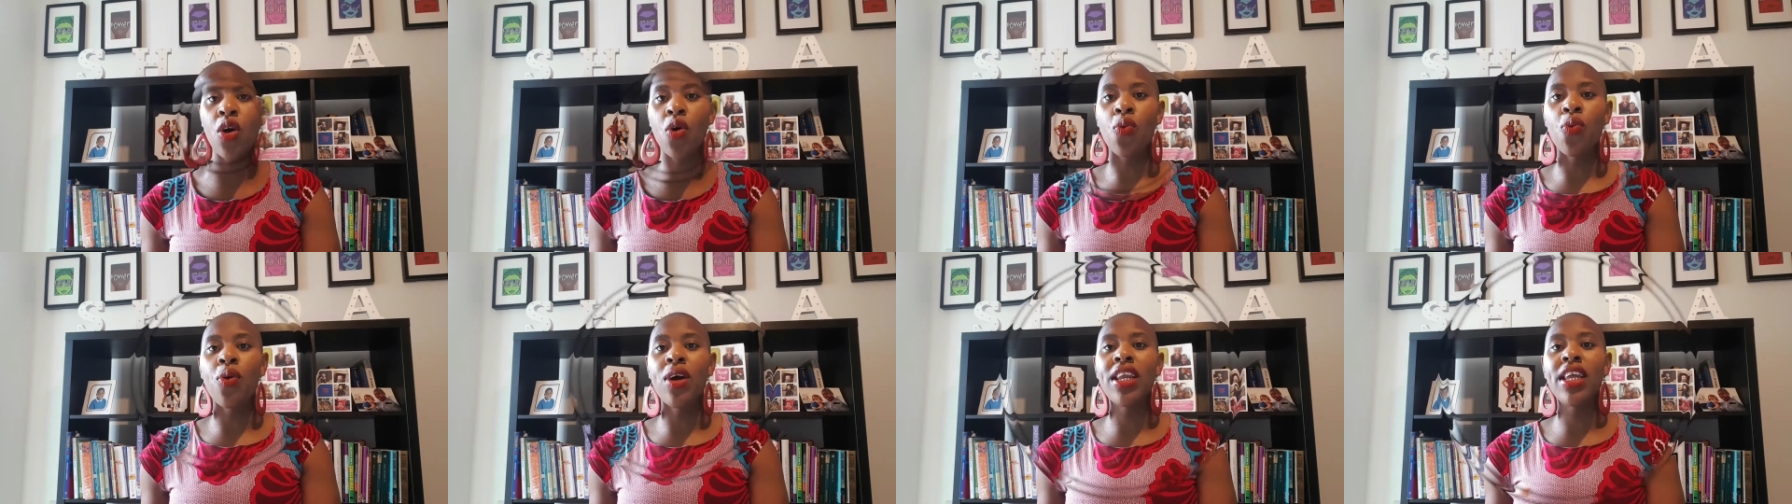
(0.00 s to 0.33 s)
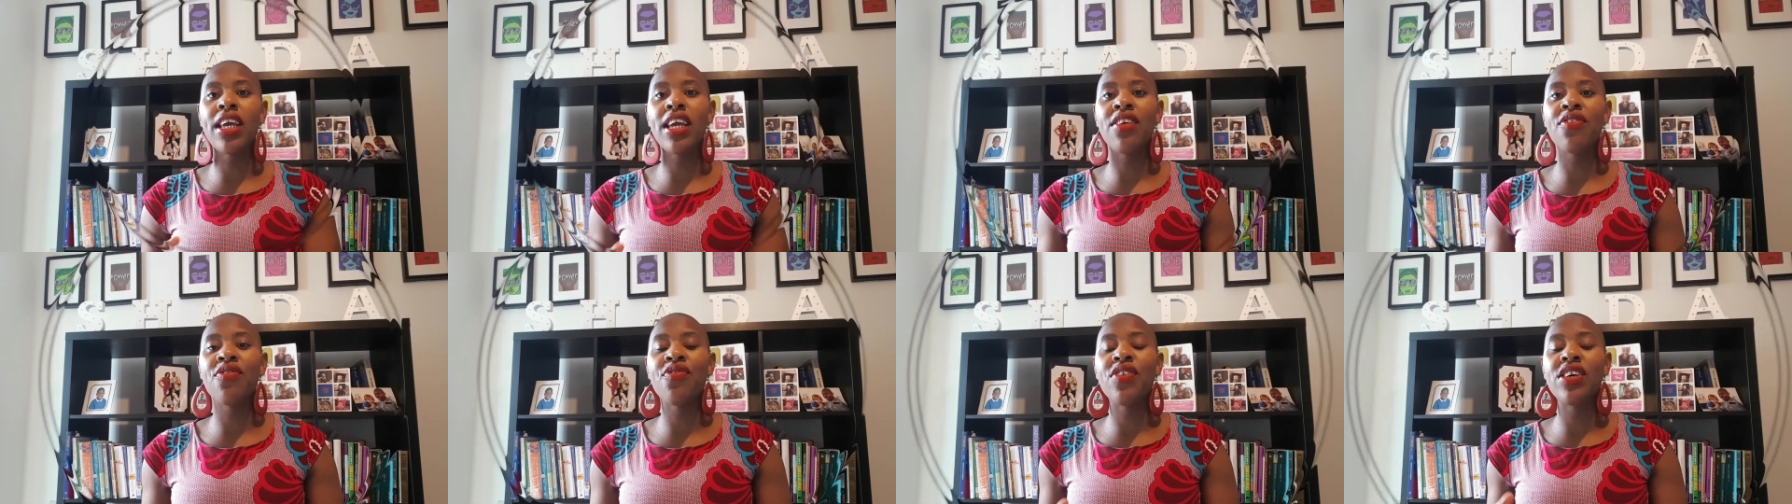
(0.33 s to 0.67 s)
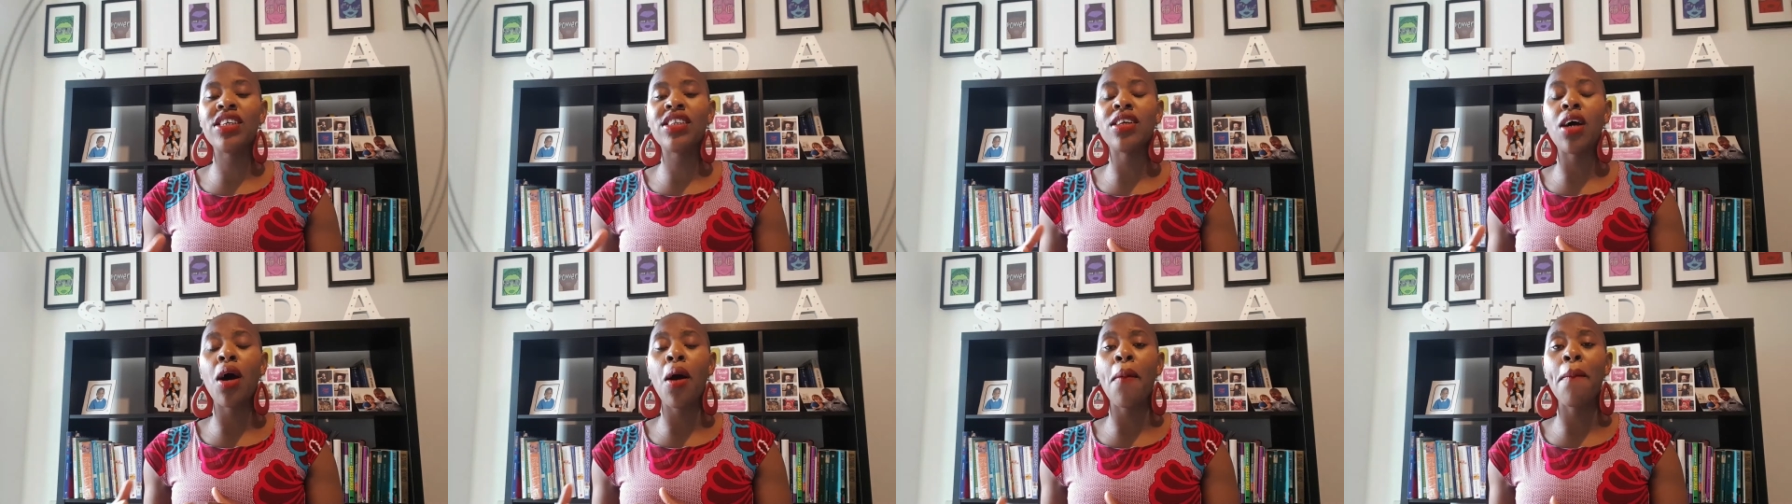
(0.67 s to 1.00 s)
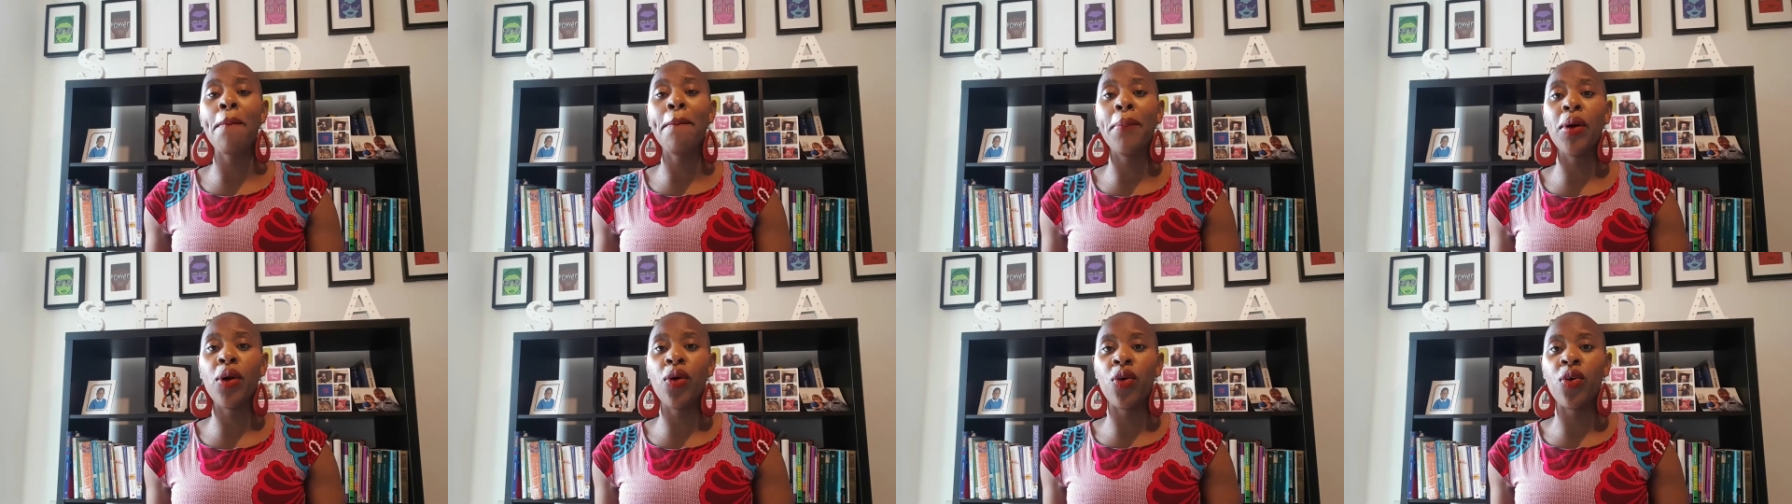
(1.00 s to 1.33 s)
When infants are
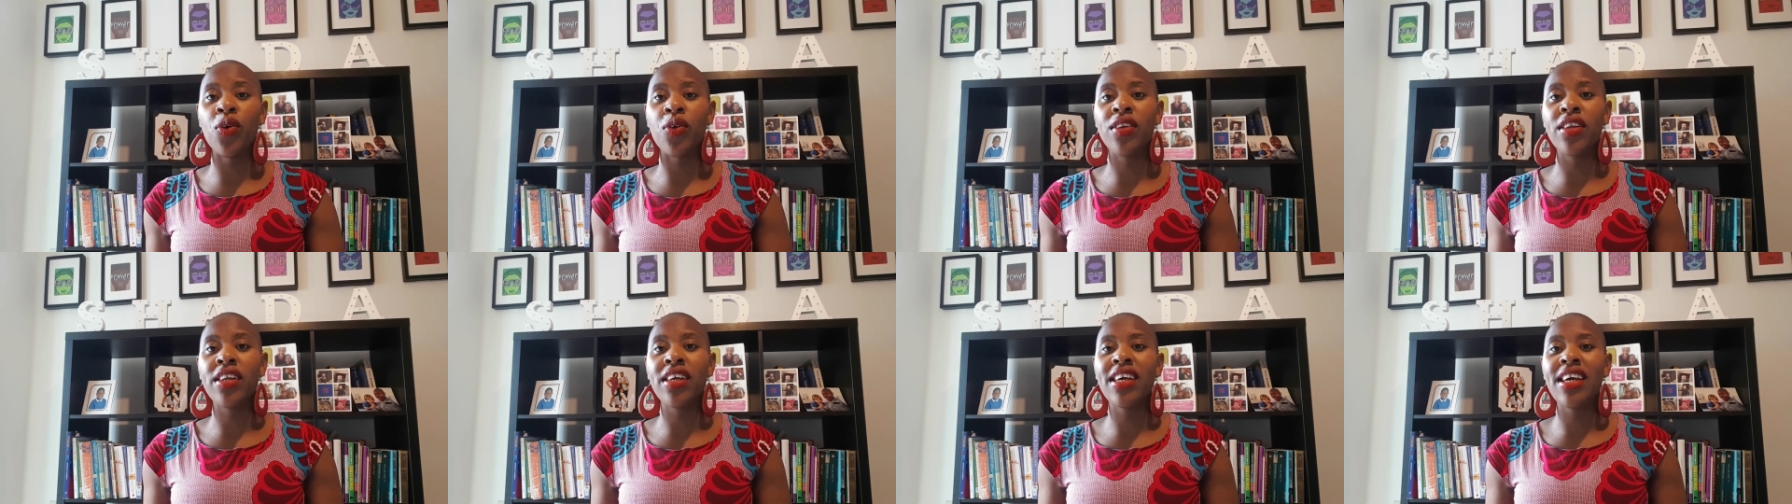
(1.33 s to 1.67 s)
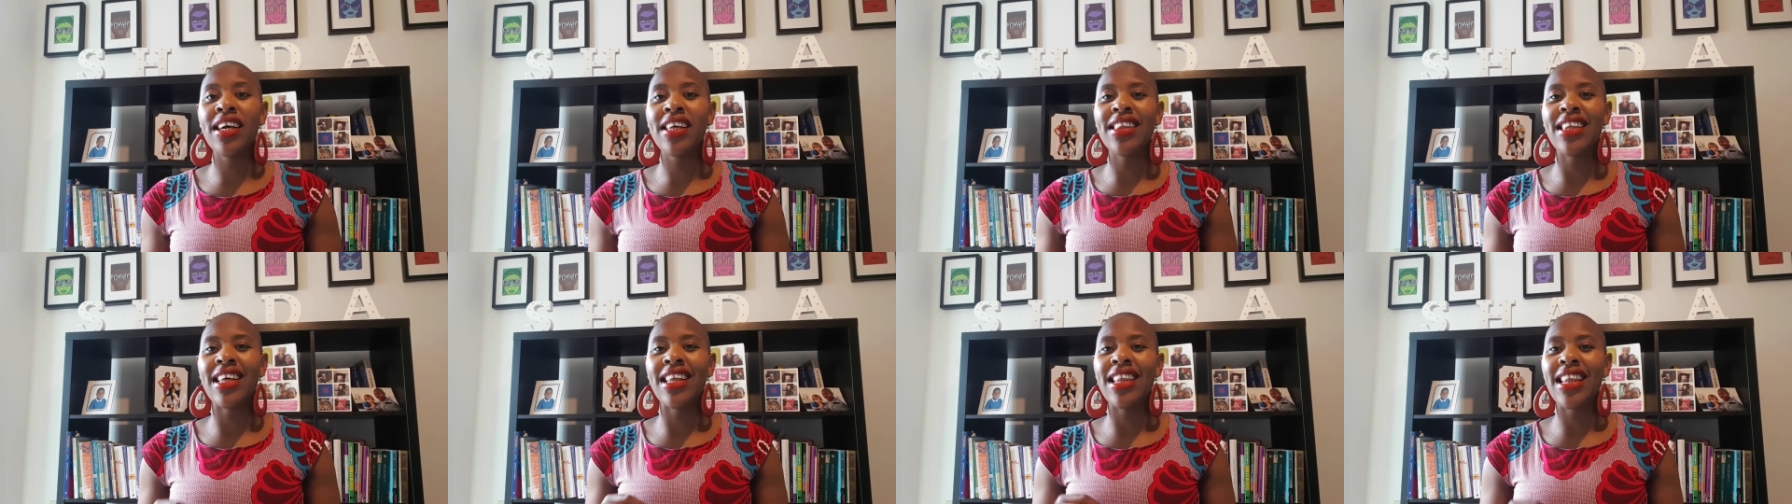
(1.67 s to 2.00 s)
born, the